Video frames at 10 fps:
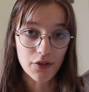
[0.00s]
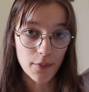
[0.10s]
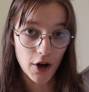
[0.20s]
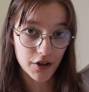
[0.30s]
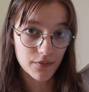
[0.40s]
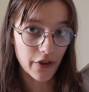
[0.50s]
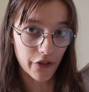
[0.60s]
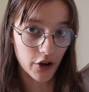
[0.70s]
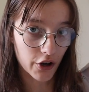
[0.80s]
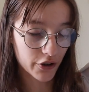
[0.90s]
at the bottom that
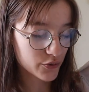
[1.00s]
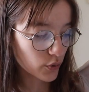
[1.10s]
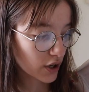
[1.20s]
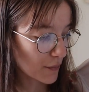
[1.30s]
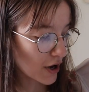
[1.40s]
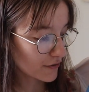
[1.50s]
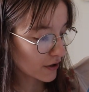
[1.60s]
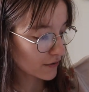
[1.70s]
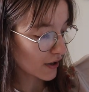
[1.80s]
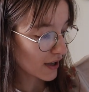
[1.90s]
the garters will come off
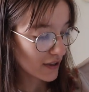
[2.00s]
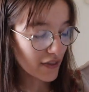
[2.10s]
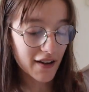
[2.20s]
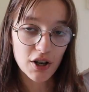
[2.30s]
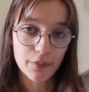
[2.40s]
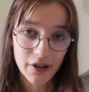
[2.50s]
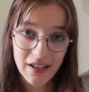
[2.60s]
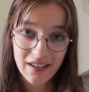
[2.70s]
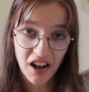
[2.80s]
of. They are pretty